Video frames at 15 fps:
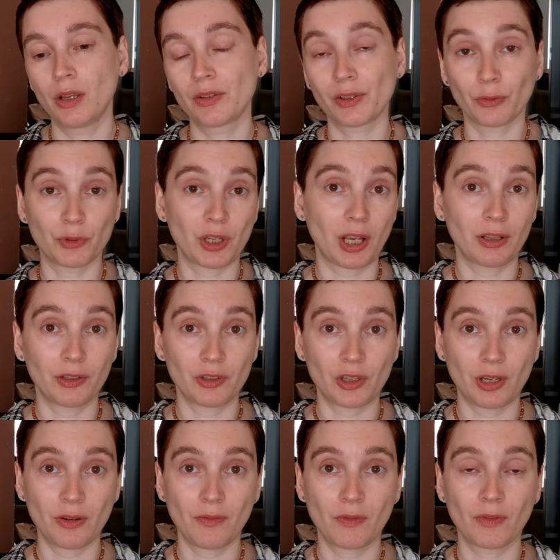so
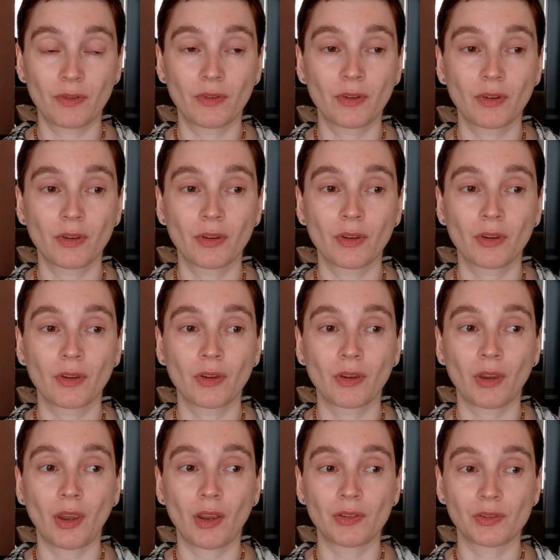challenging
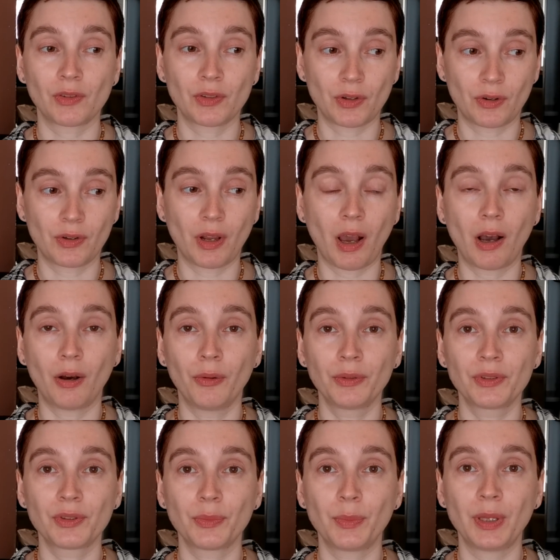as it turned
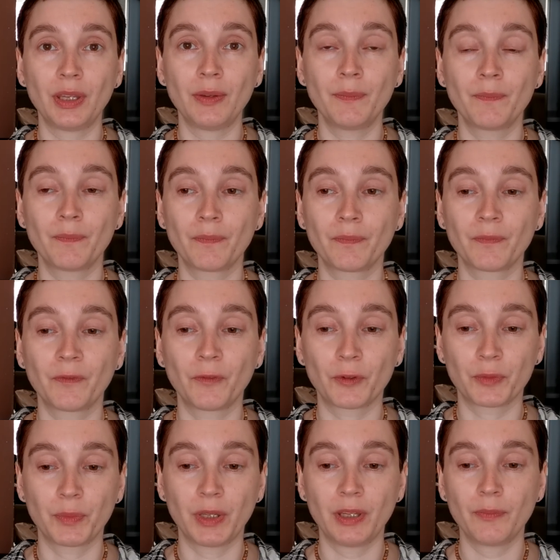out to be
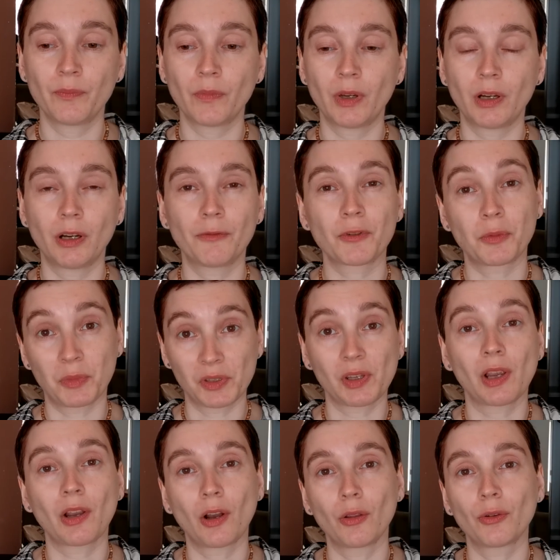for me from a
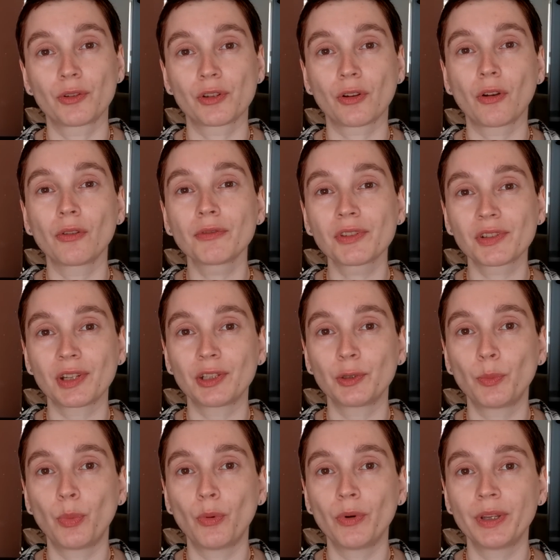psychological
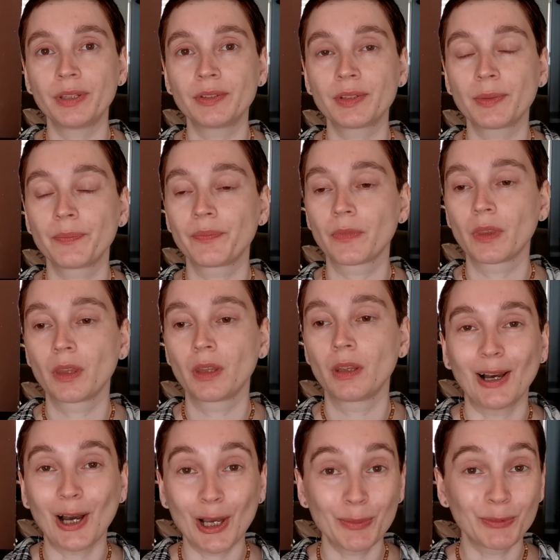standpoint.
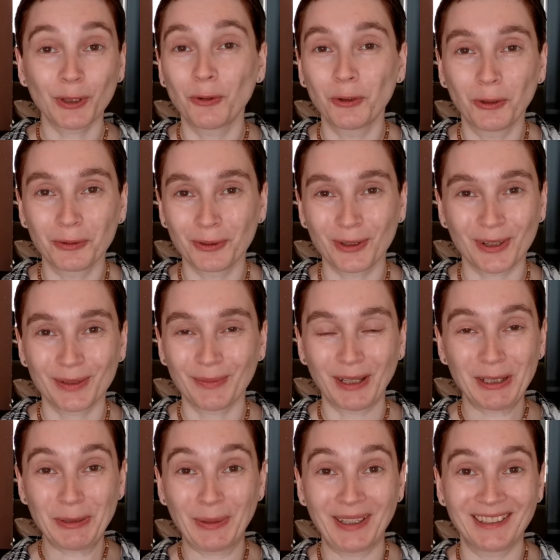I'm no longer in
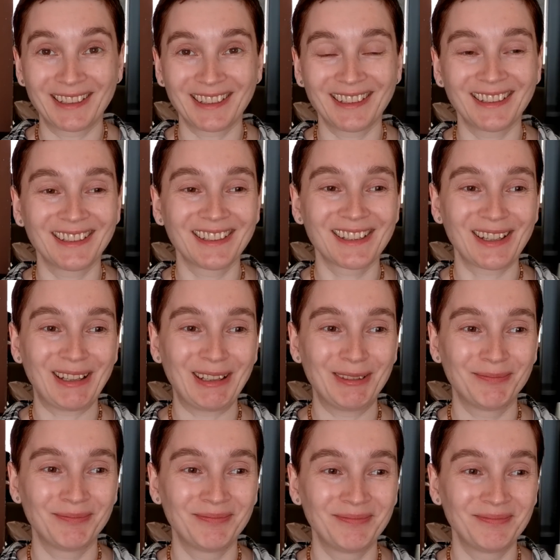my 20s,
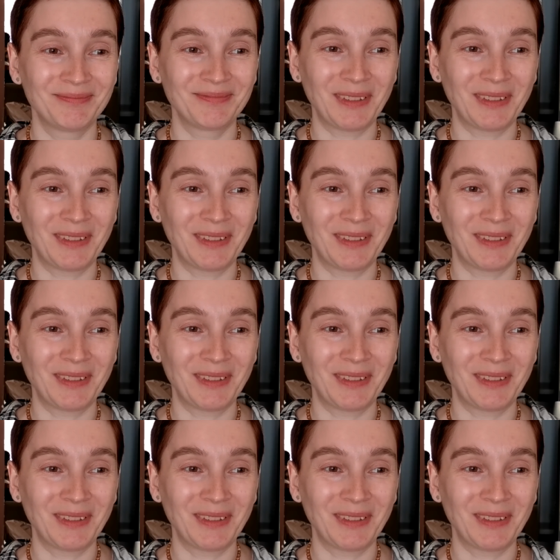I'm